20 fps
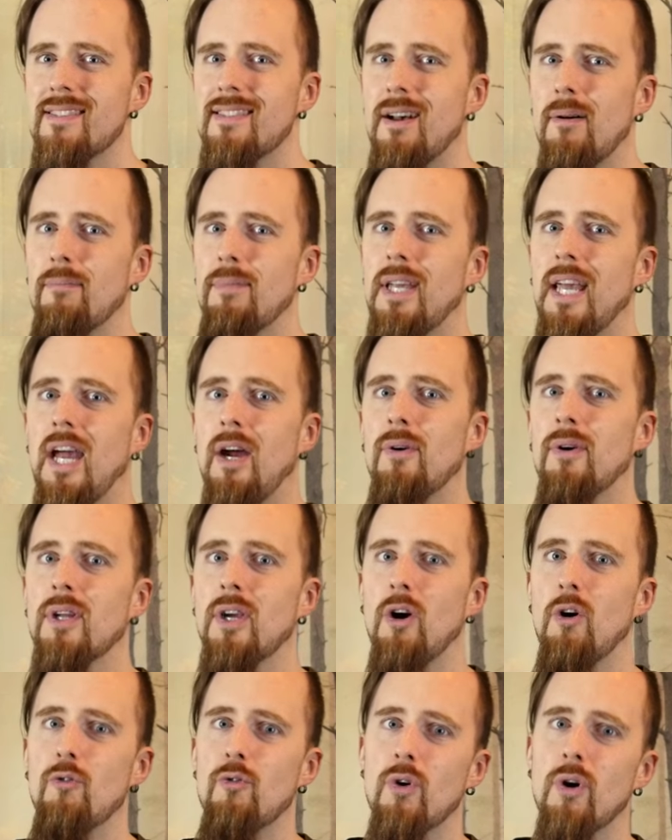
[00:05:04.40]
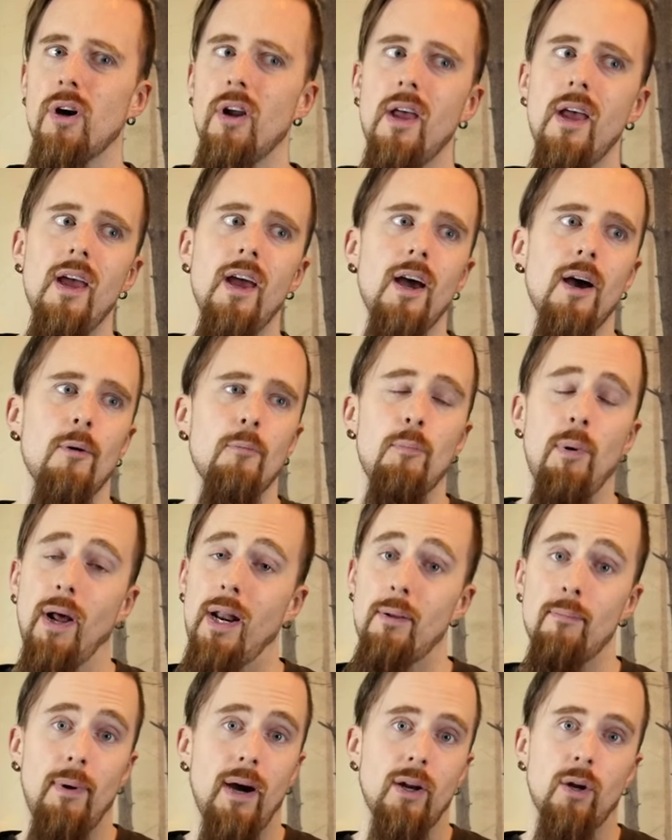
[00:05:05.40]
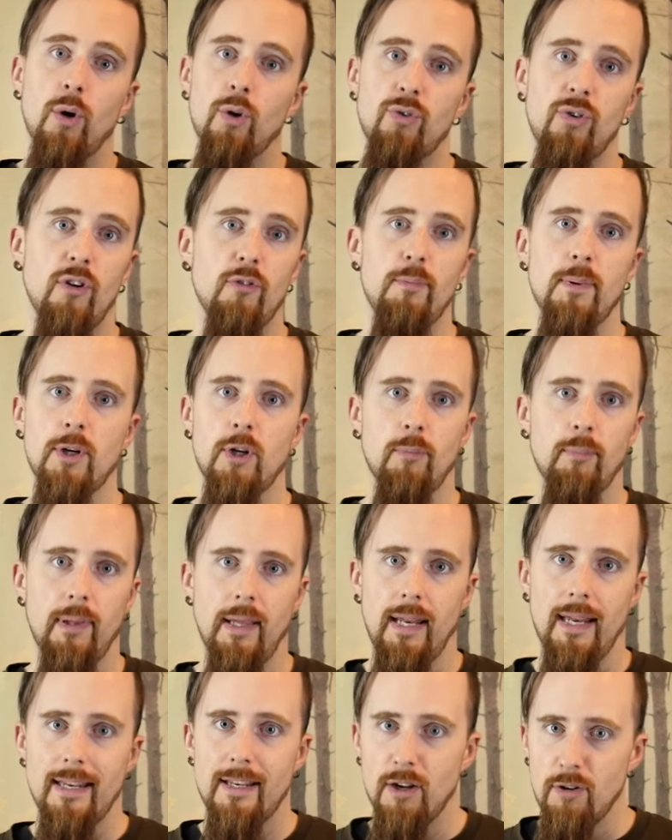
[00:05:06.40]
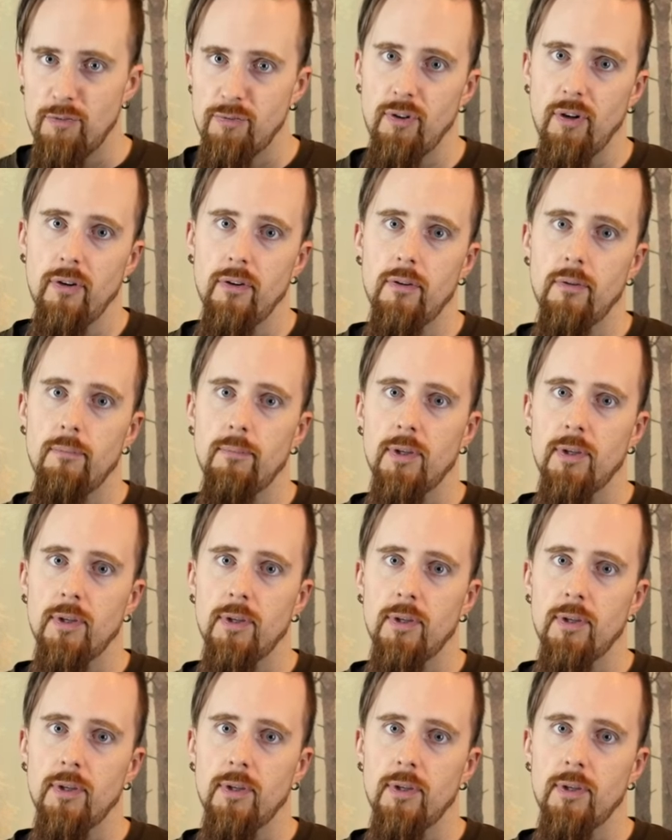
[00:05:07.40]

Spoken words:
some carryover, but it might also have been completely different